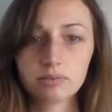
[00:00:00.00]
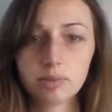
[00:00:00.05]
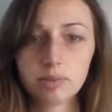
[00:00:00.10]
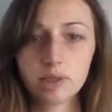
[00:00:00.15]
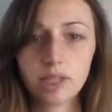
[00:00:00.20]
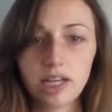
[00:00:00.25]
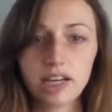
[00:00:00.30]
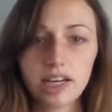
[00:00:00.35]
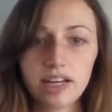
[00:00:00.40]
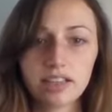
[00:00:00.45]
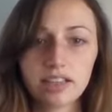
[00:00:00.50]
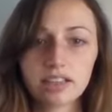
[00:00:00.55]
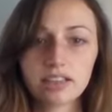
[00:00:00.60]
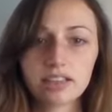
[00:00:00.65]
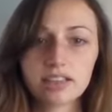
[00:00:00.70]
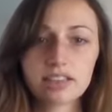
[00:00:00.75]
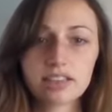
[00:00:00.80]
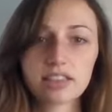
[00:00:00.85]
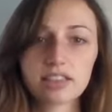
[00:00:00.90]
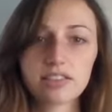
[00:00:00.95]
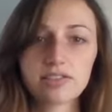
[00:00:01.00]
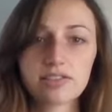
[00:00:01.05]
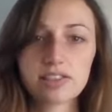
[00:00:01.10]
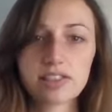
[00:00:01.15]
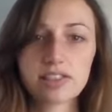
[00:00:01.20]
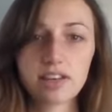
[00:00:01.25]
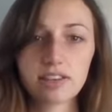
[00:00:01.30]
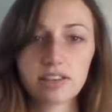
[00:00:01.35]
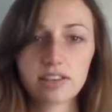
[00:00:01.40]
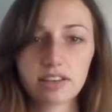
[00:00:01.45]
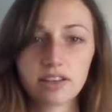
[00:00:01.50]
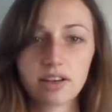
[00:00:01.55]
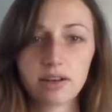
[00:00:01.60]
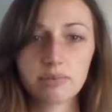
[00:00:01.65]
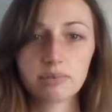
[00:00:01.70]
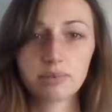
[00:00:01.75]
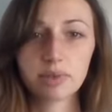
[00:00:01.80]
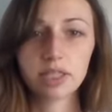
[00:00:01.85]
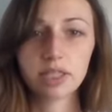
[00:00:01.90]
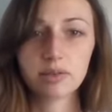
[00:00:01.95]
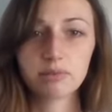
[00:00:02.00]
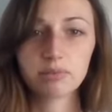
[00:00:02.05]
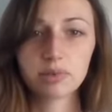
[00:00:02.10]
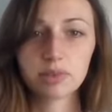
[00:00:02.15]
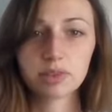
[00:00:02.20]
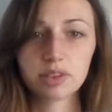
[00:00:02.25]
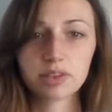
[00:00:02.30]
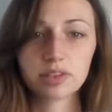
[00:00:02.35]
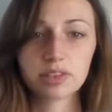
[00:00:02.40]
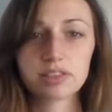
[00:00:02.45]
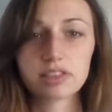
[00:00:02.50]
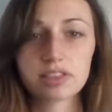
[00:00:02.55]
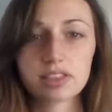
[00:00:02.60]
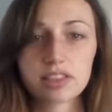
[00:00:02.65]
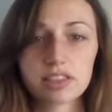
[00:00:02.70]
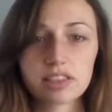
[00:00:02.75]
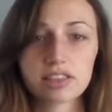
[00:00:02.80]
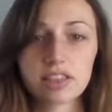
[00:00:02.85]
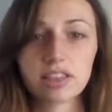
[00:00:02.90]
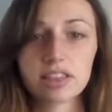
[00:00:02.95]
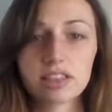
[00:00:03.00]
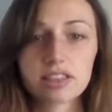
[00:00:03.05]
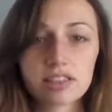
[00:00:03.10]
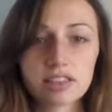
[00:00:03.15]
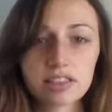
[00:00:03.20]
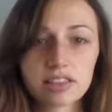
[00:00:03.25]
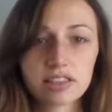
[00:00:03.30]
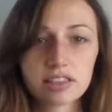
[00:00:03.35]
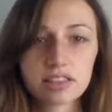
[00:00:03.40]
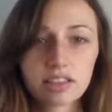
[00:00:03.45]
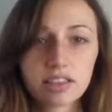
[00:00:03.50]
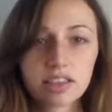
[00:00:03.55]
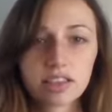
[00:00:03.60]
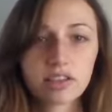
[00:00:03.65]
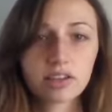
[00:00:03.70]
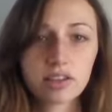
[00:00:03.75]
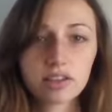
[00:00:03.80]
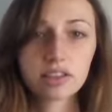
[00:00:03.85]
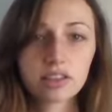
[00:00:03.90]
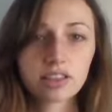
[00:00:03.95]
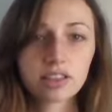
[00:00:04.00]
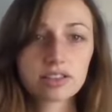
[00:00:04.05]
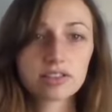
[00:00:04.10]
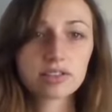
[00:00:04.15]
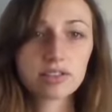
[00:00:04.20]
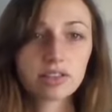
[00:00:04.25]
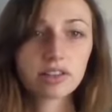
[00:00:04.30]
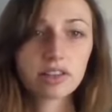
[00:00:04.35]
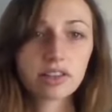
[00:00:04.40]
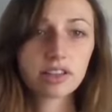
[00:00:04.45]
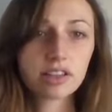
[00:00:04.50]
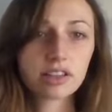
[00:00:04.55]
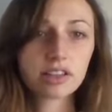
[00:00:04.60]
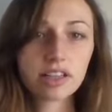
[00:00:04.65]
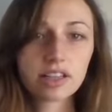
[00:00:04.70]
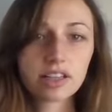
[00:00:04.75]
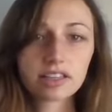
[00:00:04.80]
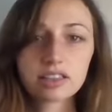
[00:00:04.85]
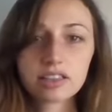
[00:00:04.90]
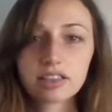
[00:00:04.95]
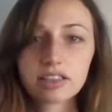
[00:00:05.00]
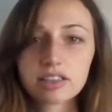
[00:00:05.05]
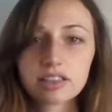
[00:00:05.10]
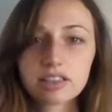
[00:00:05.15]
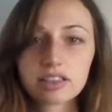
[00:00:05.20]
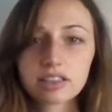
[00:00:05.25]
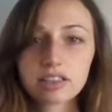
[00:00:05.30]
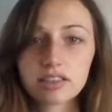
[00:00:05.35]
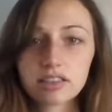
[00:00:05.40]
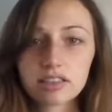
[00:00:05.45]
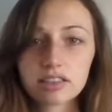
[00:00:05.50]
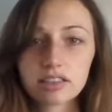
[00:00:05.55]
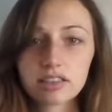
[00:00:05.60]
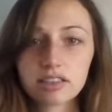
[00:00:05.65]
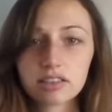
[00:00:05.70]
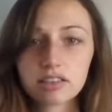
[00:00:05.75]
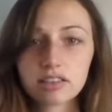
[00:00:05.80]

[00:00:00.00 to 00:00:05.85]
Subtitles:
black. Let's leave sell the company blue since that correlates with our correct answer.